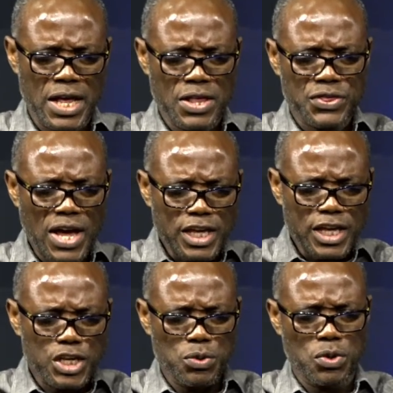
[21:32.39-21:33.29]
Thank
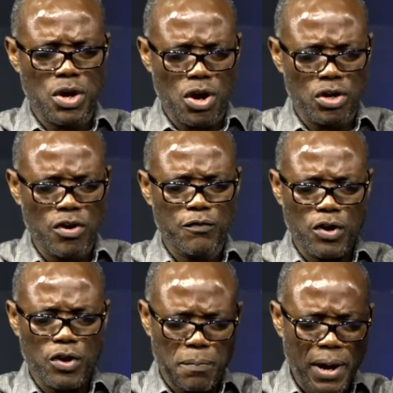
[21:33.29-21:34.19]
you, oh God, for your
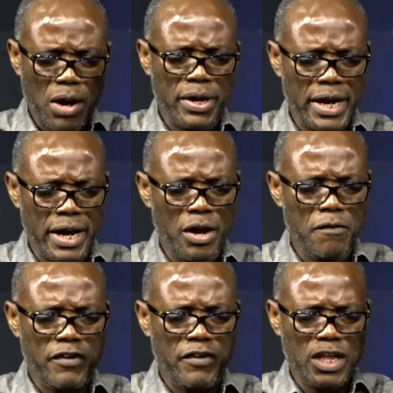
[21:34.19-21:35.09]
power here.
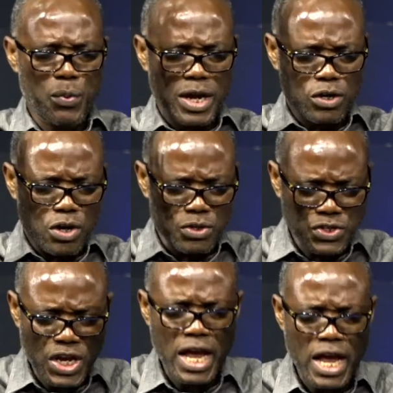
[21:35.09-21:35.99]
Father, we are not
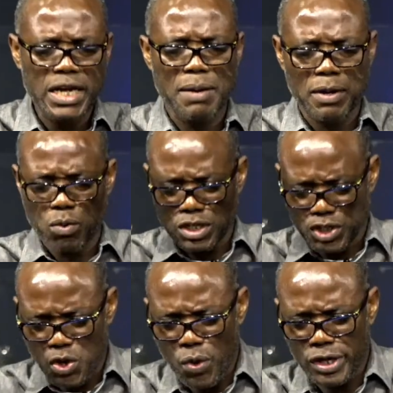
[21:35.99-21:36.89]
concerned about what is
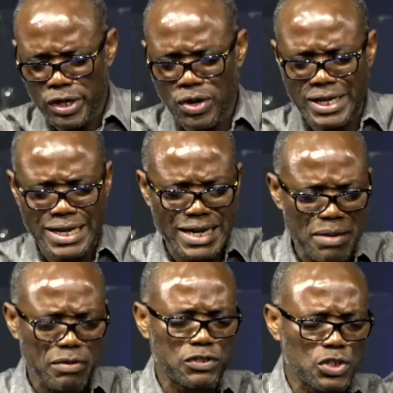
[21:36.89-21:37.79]
going on in the name of
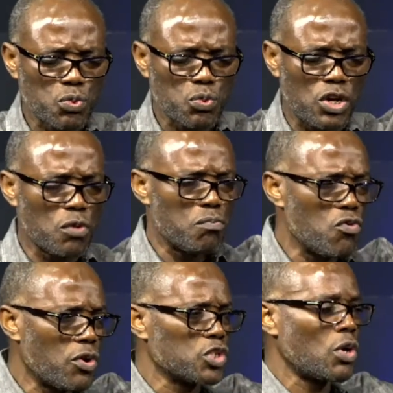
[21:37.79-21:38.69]
Jesus. We are not moved
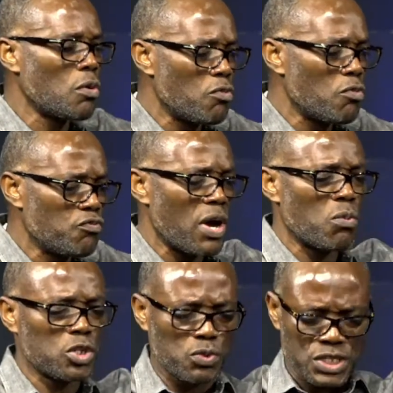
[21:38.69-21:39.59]
because we are not moved by what
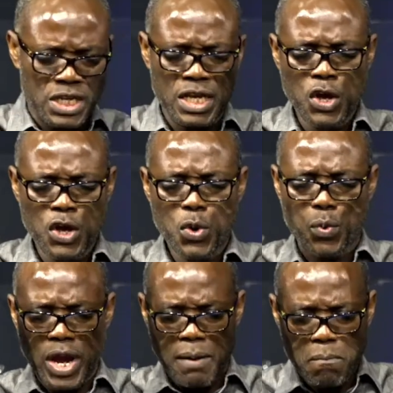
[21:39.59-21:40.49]
we see. We
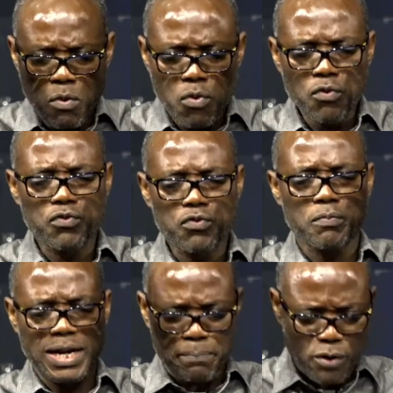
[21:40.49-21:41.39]
are moved by the
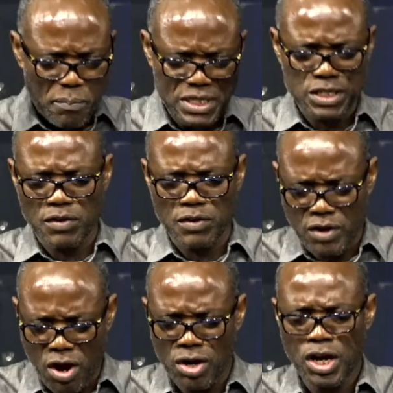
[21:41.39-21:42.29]
promises of
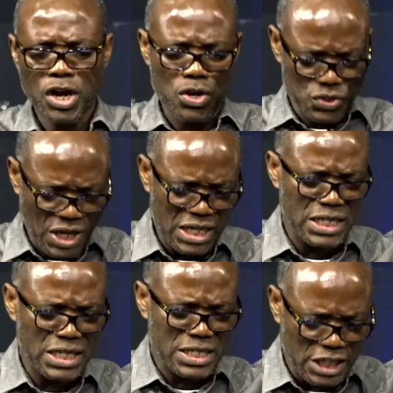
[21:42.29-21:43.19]
God concerning
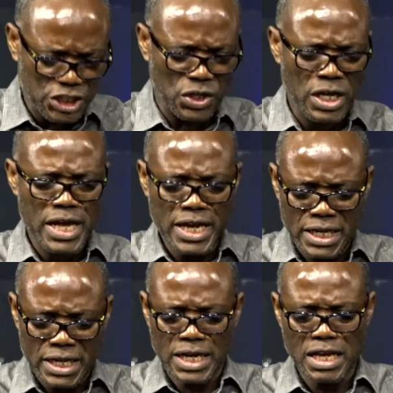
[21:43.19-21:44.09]
this nation. In the
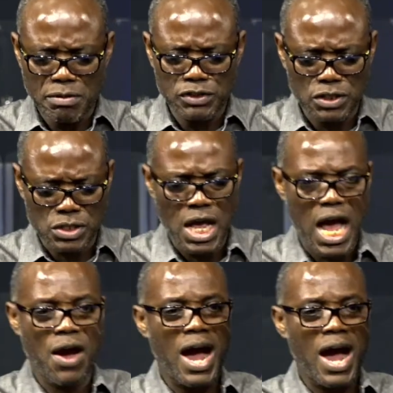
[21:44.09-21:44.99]
name of Jesus,
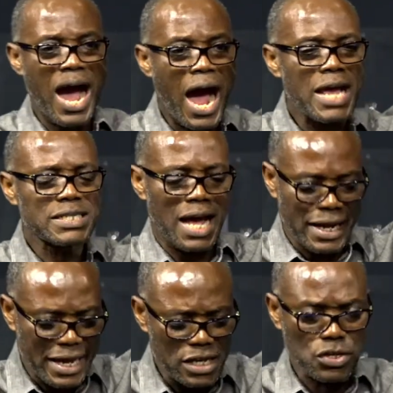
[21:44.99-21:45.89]
our eyes are
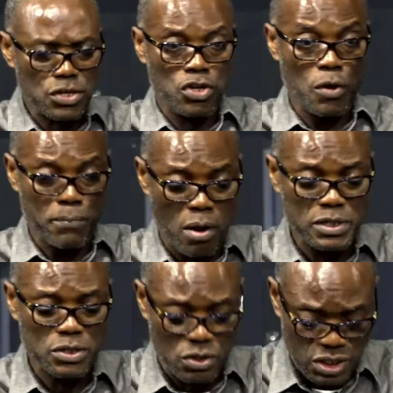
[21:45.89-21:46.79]
gazed on your promises
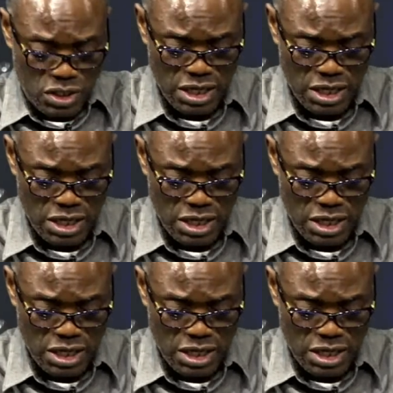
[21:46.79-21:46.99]
concerning